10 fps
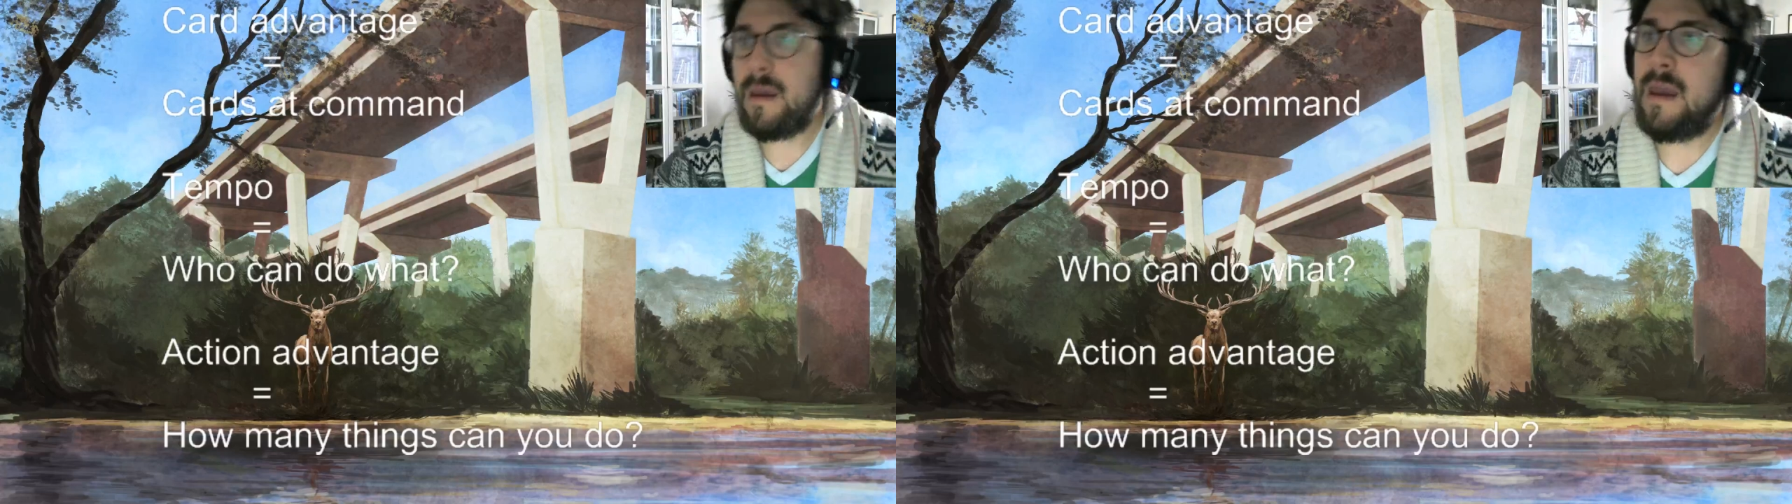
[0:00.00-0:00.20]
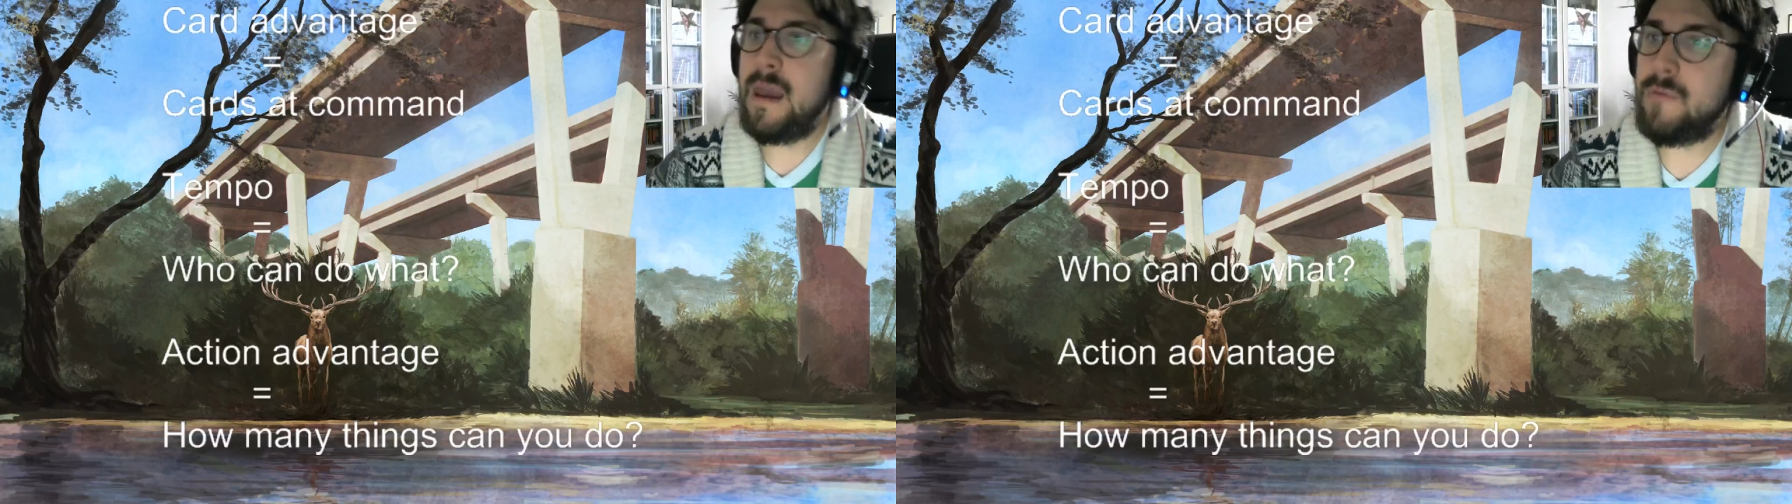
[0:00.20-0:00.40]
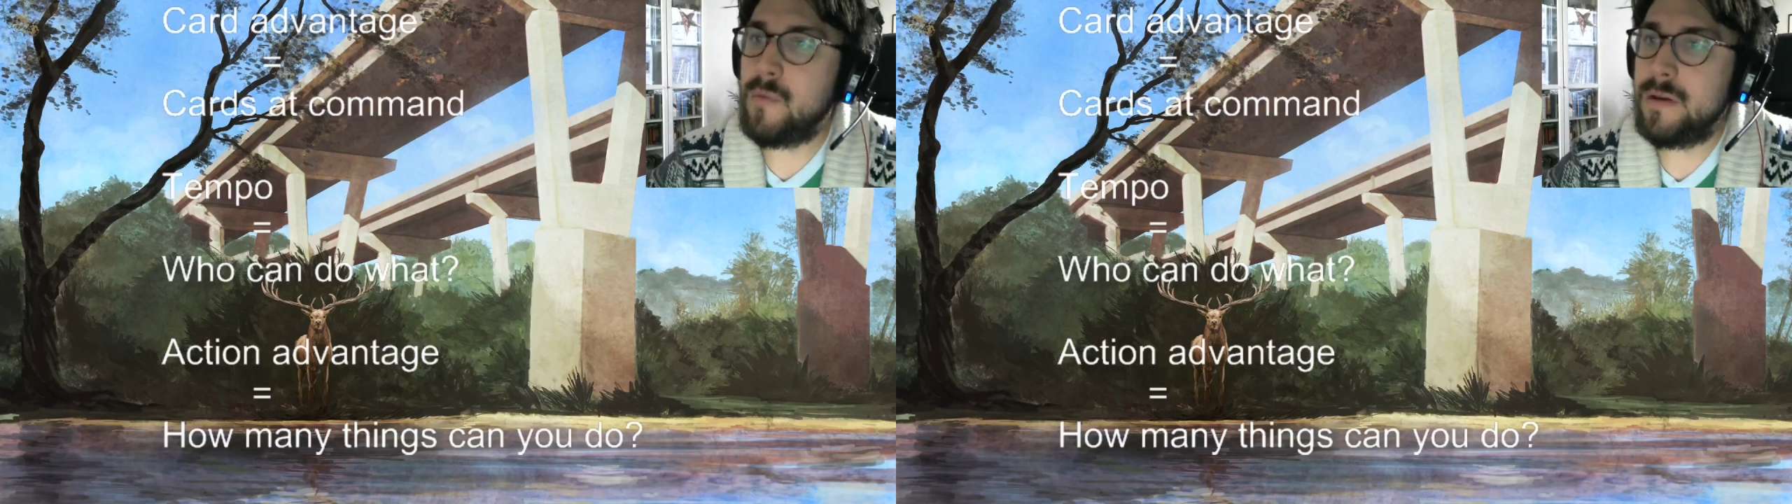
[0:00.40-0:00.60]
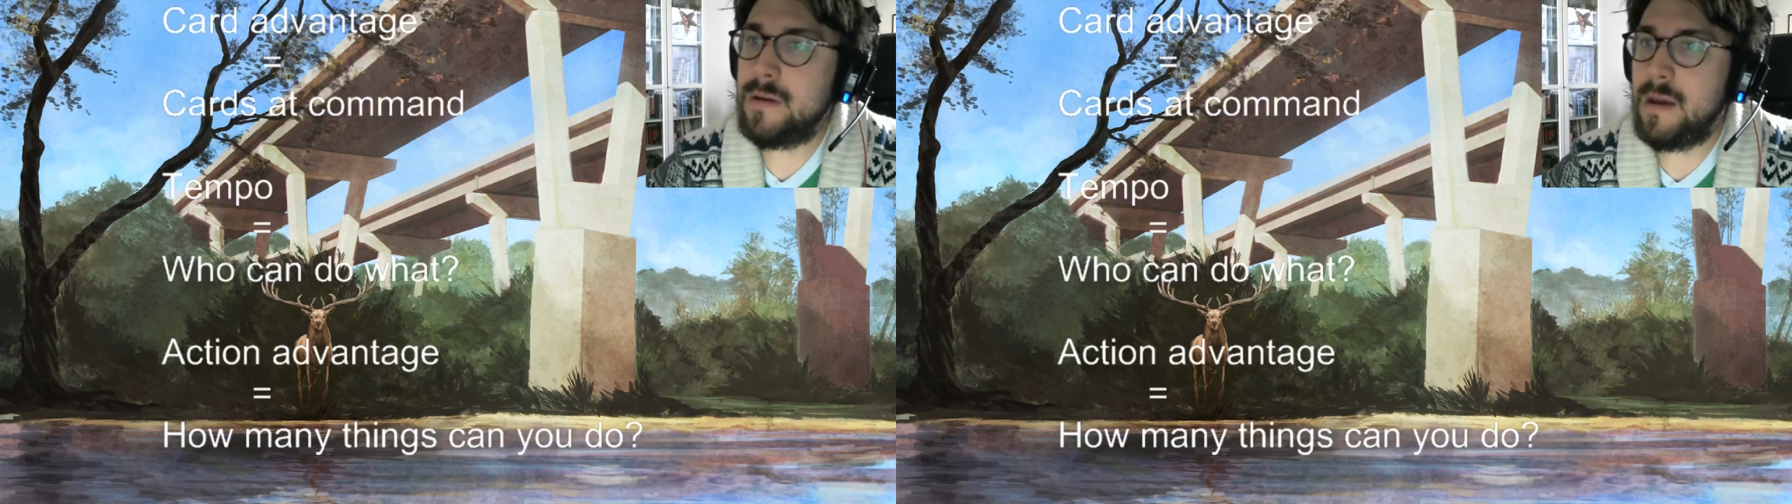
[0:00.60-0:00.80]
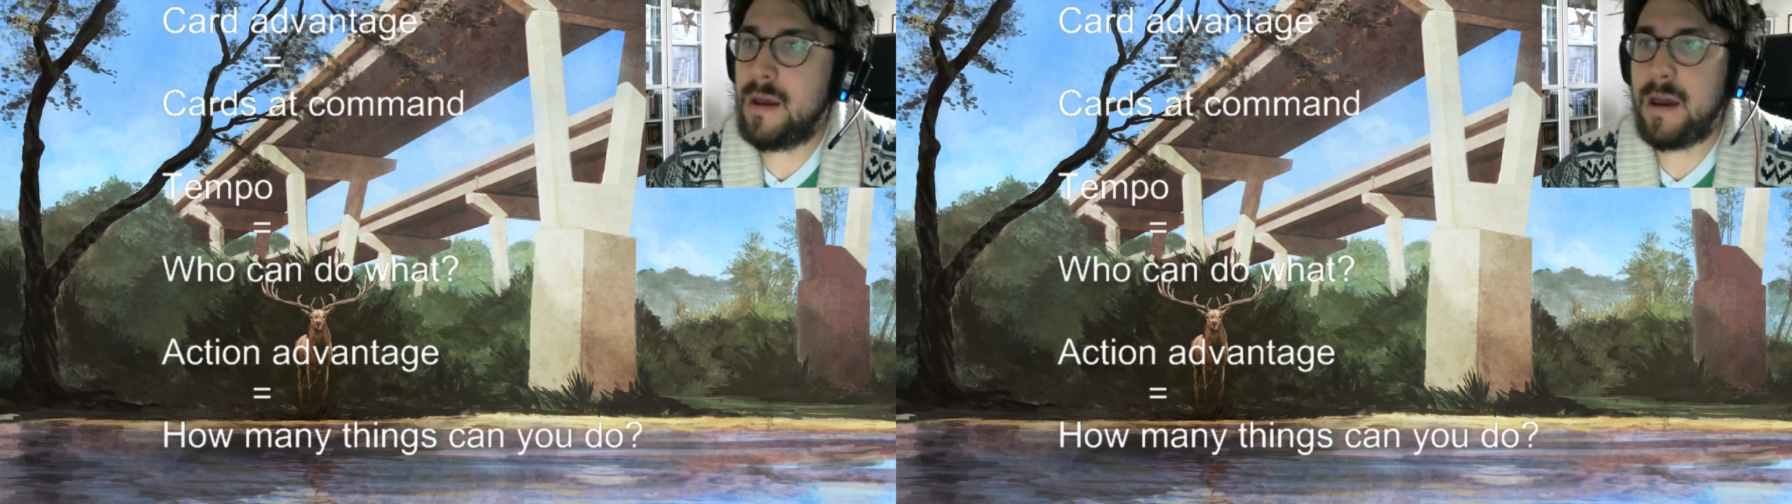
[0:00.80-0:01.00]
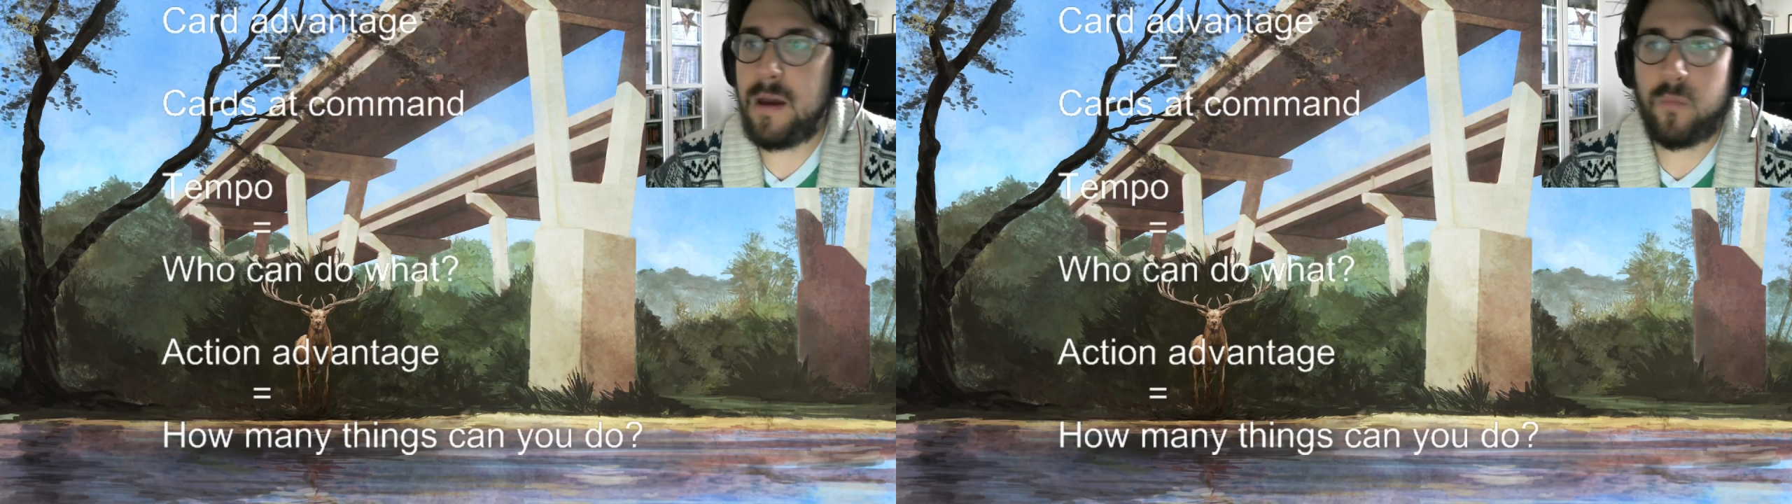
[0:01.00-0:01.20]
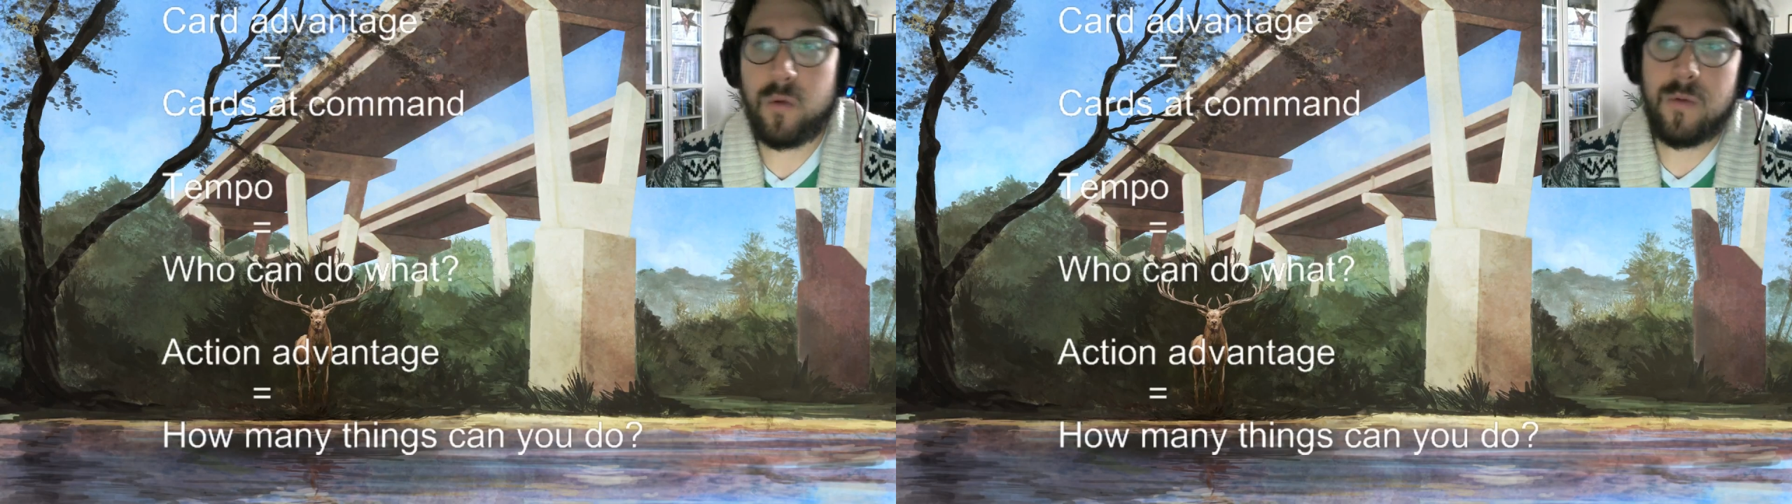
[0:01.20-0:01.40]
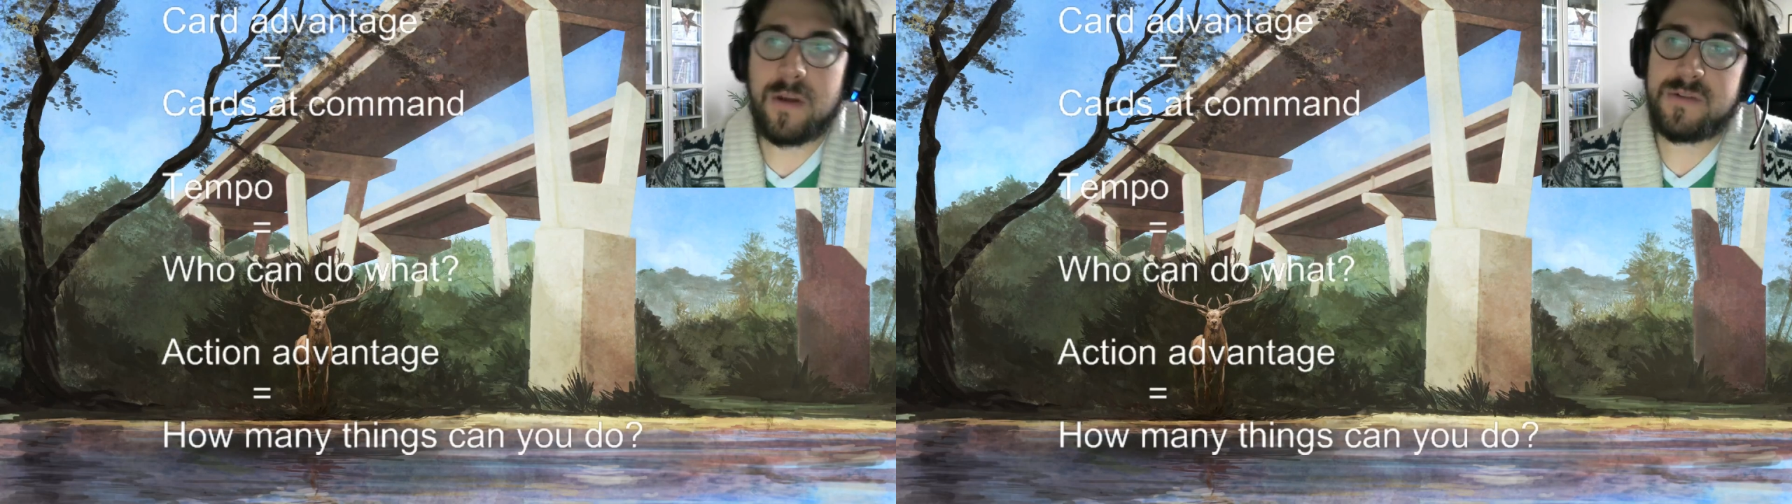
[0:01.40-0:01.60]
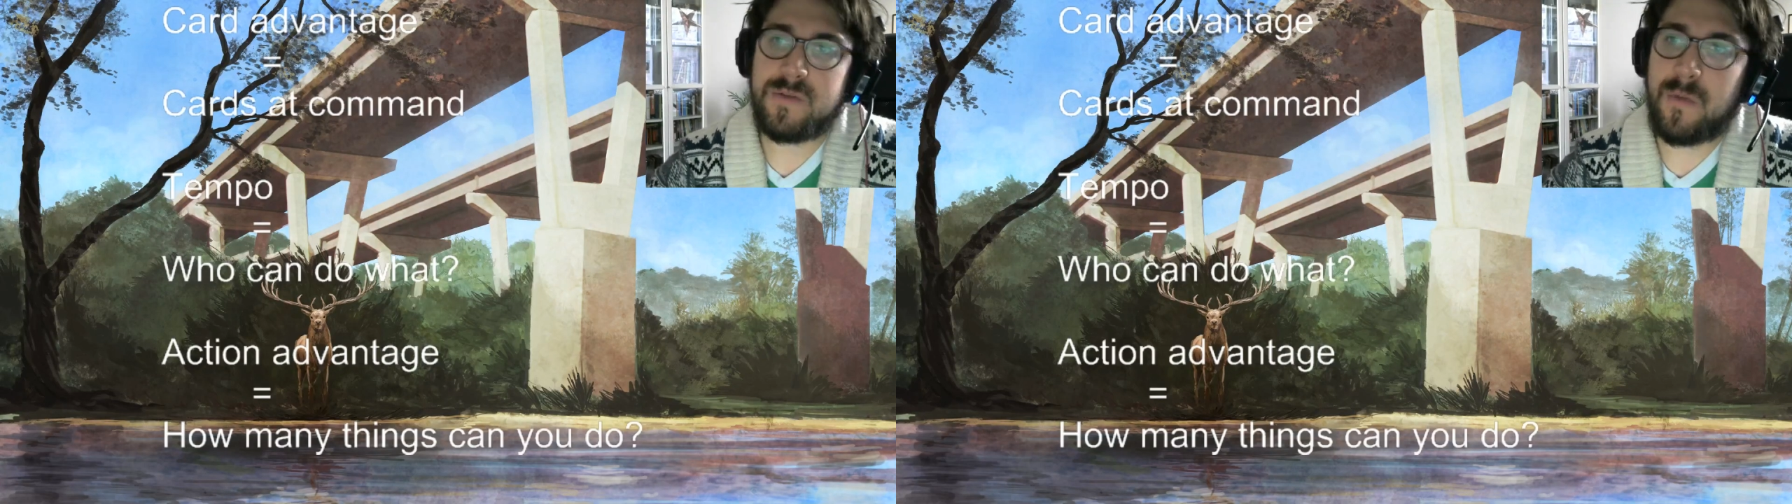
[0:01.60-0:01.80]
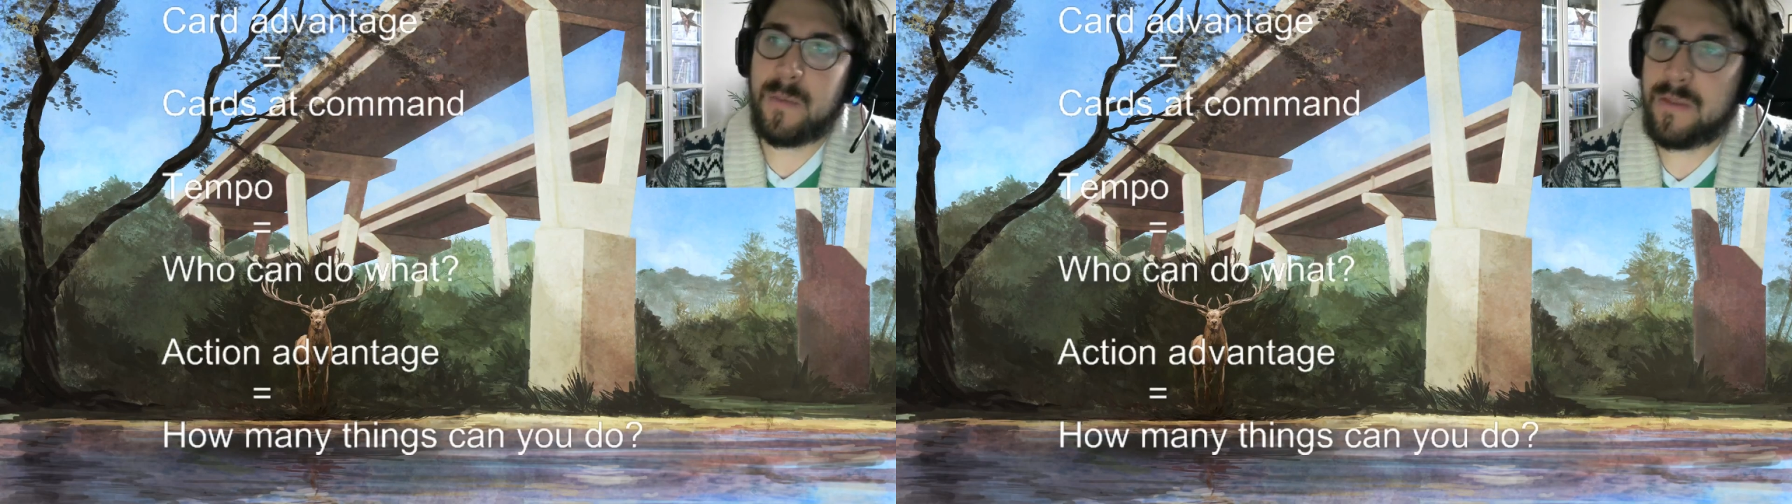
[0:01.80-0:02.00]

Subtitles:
Hey everyone, Roy Rogers from